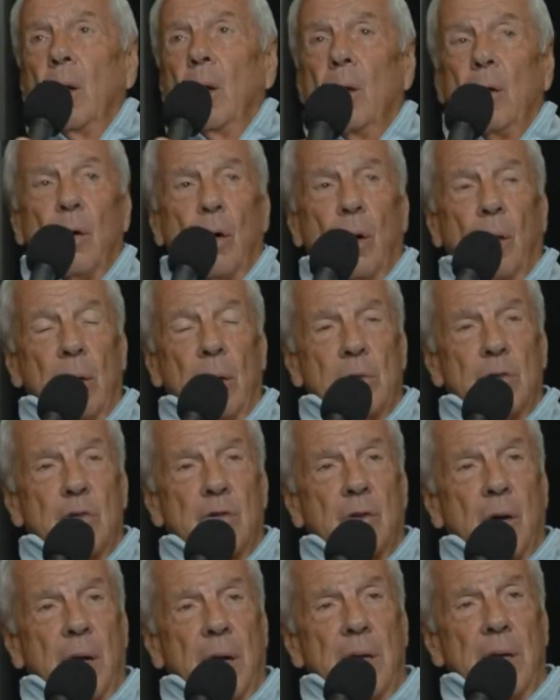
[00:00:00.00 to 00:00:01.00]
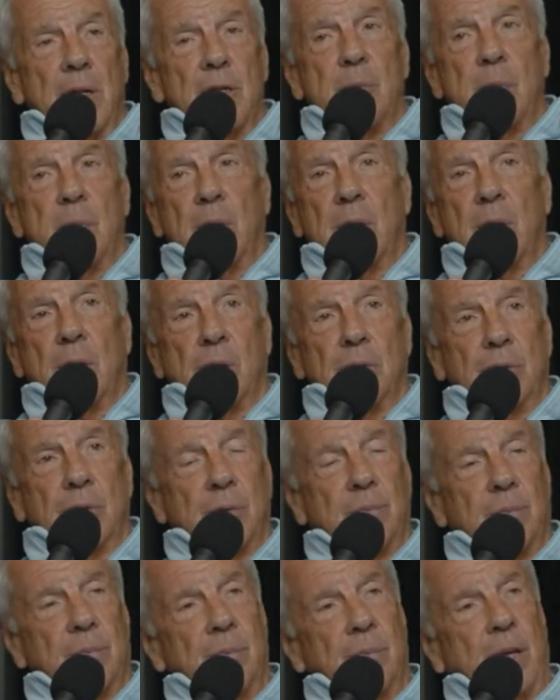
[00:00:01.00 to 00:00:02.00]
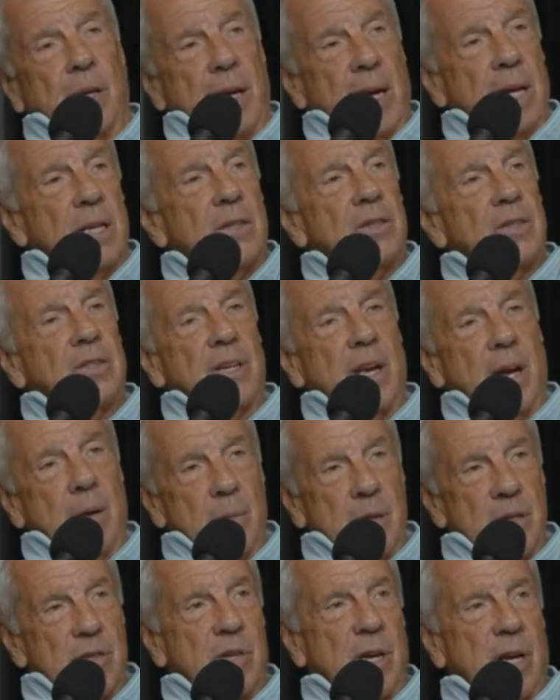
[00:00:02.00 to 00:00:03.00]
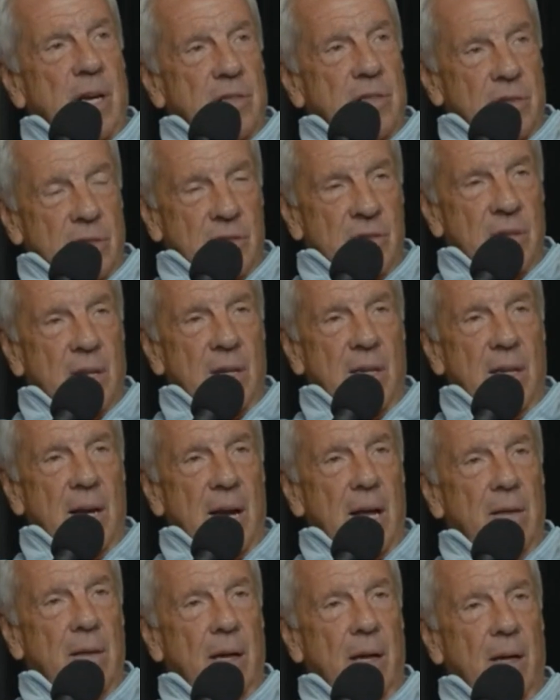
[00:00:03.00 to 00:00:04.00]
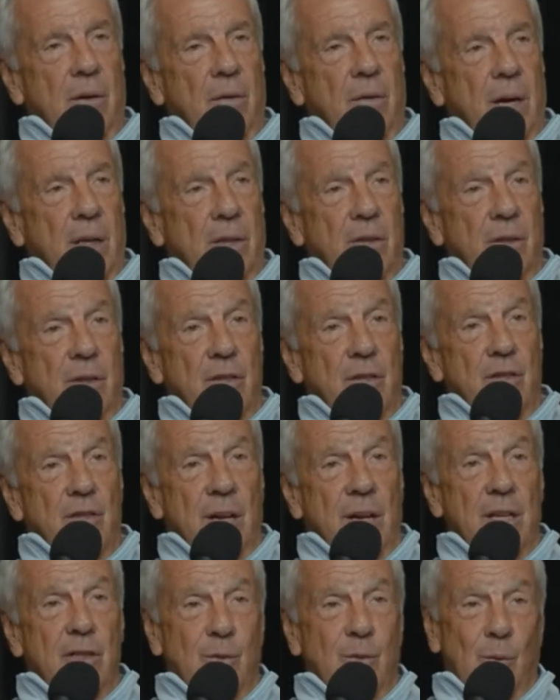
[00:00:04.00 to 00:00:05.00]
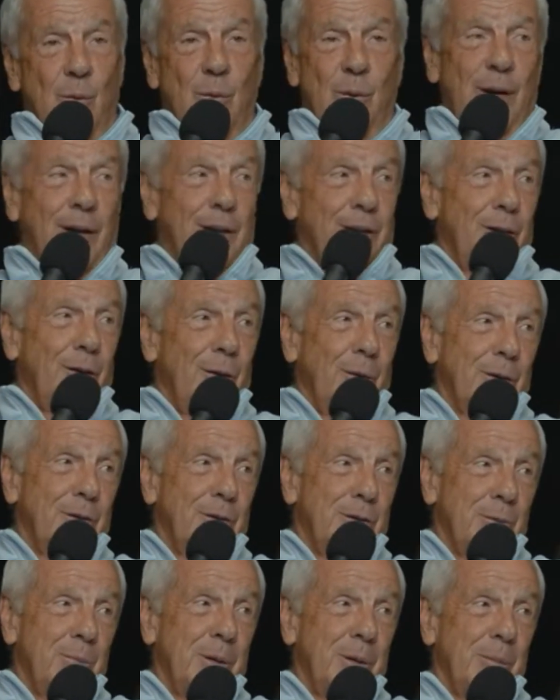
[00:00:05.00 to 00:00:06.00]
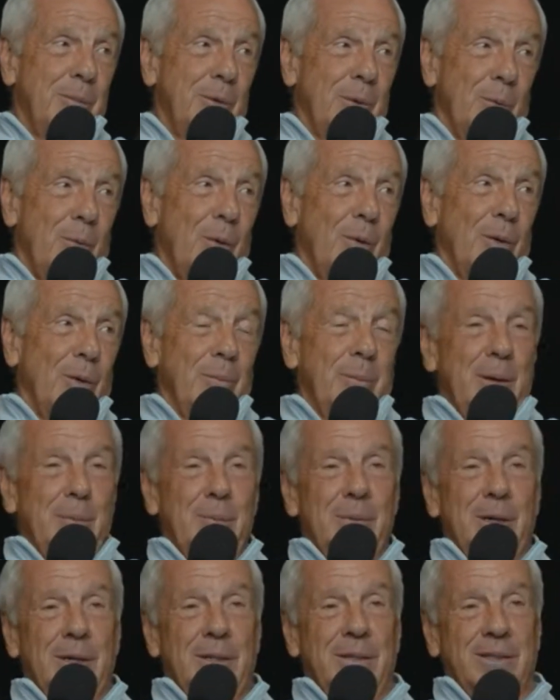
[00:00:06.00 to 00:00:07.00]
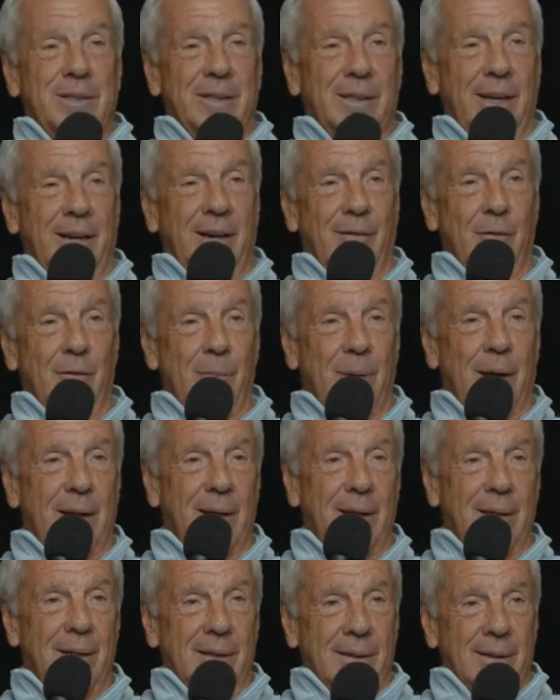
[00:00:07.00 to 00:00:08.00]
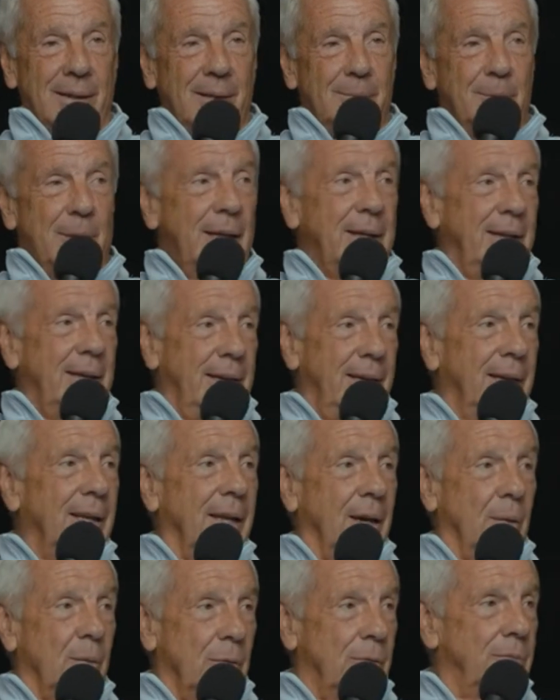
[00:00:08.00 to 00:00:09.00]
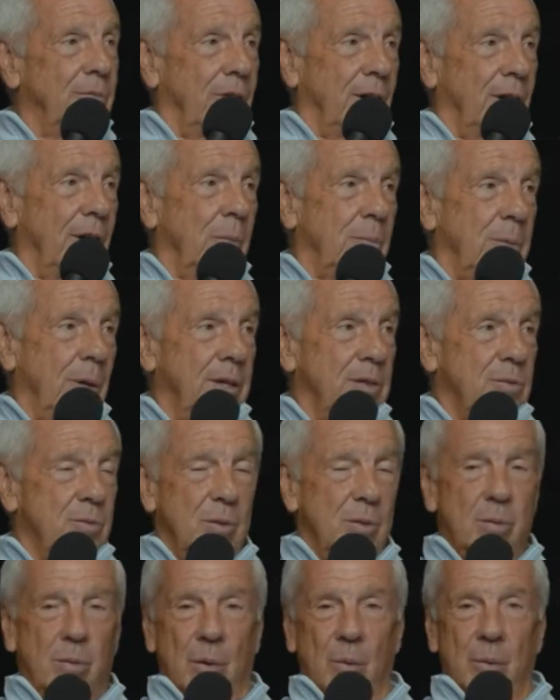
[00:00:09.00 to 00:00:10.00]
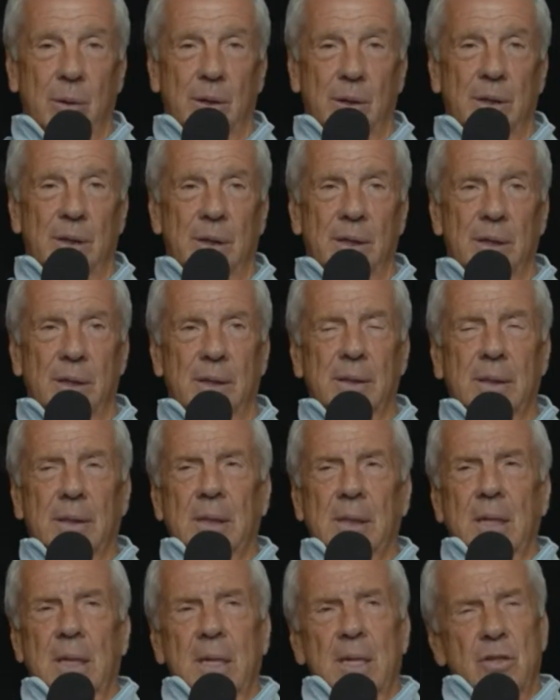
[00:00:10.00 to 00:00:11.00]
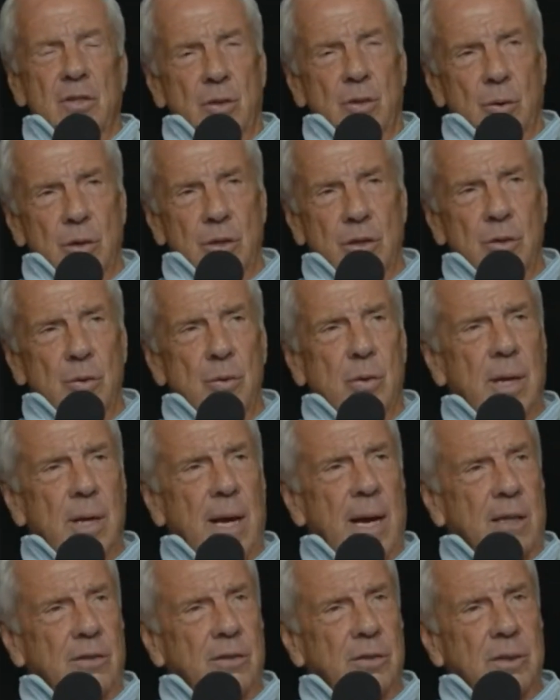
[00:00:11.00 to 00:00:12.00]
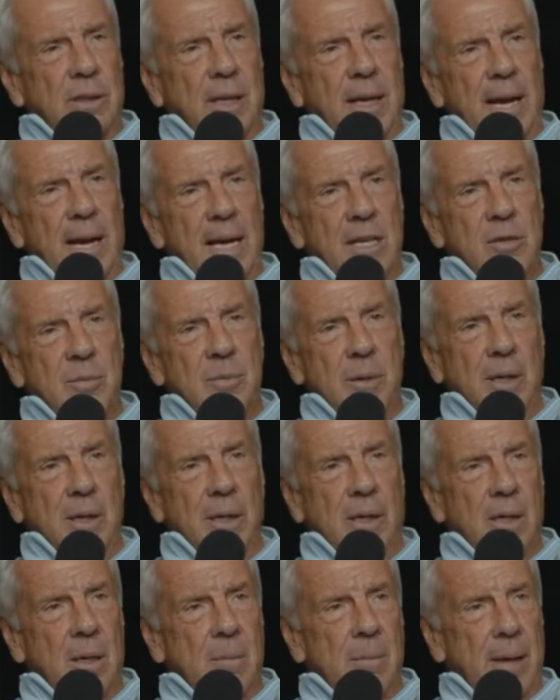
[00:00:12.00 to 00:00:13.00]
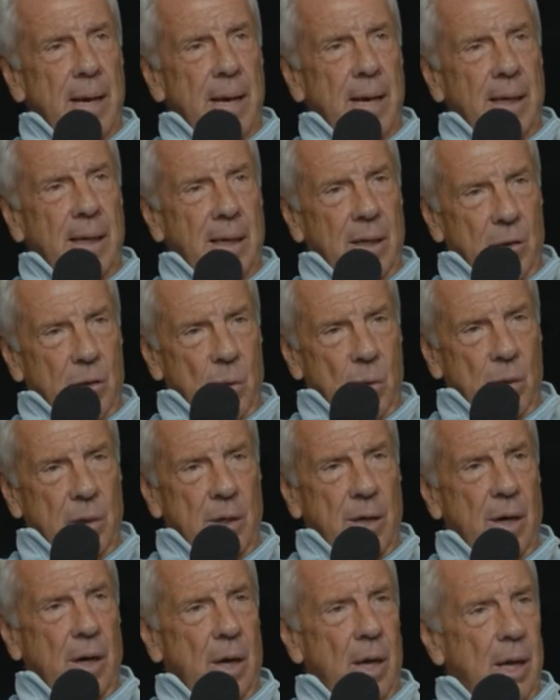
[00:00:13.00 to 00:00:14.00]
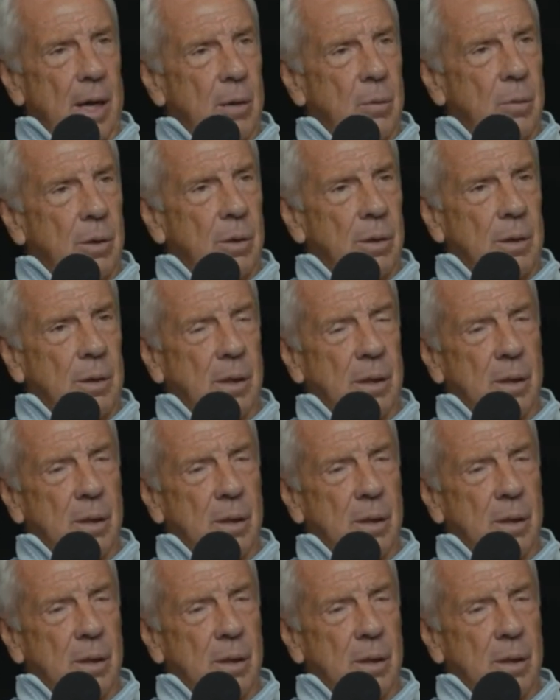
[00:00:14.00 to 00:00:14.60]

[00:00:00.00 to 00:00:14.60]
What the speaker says: It was strange because Kansas gave me a chance. I said the athletic director and the chancellor were really the only 2 people that wanted me, but everybody, by the end, they were very pleased with what we had done. So in 2000, they asked me to come back at North Carolina when